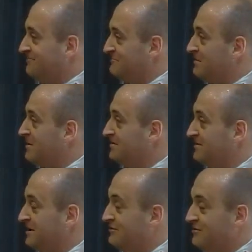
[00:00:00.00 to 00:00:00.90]

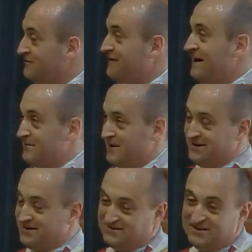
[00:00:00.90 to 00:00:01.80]
amongst our own
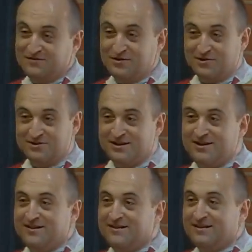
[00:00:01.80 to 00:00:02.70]
families, and if not
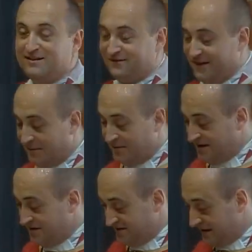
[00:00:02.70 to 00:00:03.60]
our
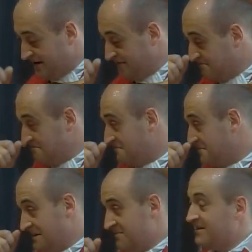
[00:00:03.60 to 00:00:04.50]
families, then
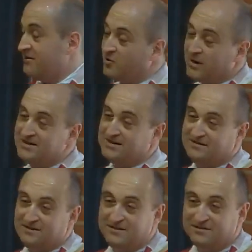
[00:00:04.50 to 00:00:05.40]
perhaps our
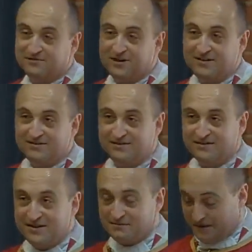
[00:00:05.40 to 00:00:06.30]
acquaintances,
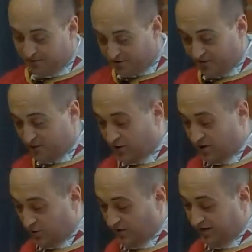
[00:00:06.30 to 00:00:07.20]
friends, people that we
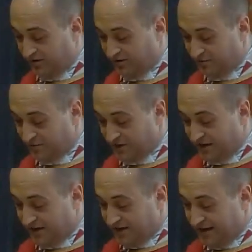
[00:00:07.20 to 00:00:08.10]
work with.
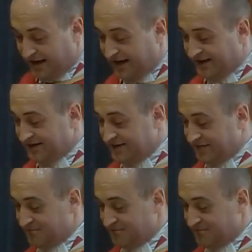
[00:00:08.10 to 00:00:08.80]
And